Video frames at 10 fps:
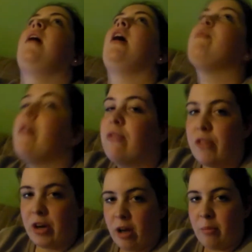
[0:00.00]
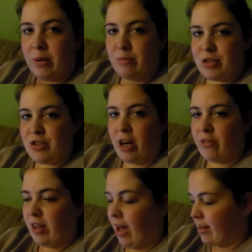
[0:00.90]
i have my foot up and i'm just trying to
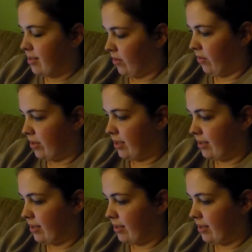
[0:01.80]
relax a little because